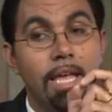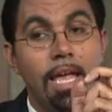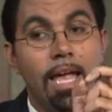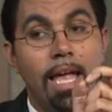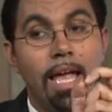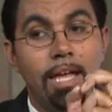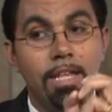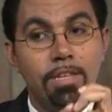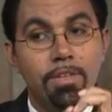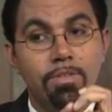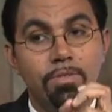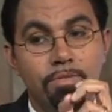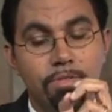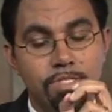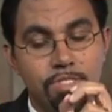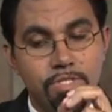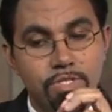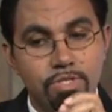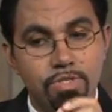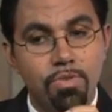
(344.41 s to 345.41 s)
how do you
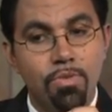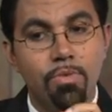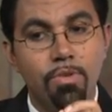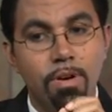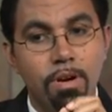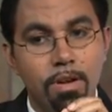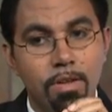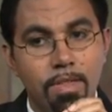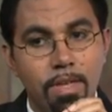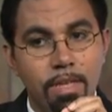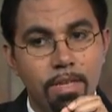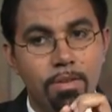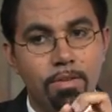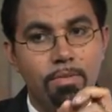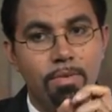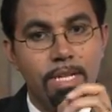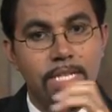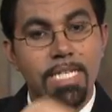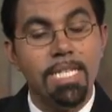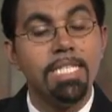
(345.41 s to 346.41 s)
ensure that you
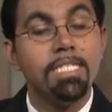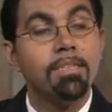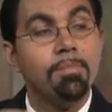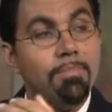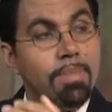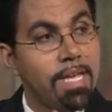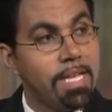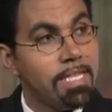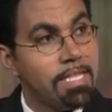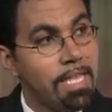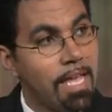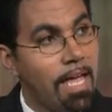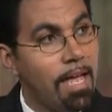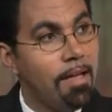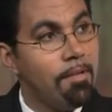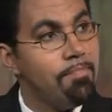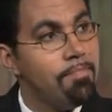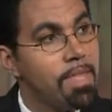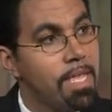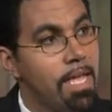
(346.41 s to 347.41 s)
anticipate that,